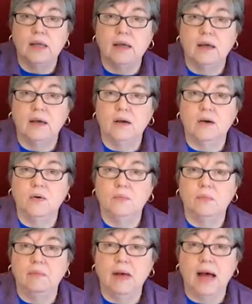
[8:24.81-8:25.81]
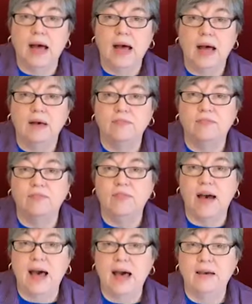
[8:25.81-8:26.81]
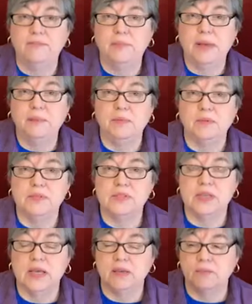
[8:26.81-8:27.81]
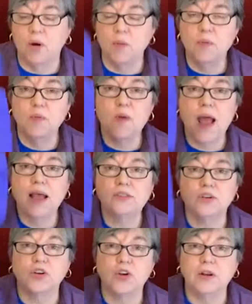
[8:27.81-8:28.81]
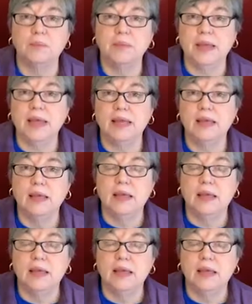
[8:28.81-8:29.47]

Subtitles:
Oh my, five people sick. Purple Rags are going to be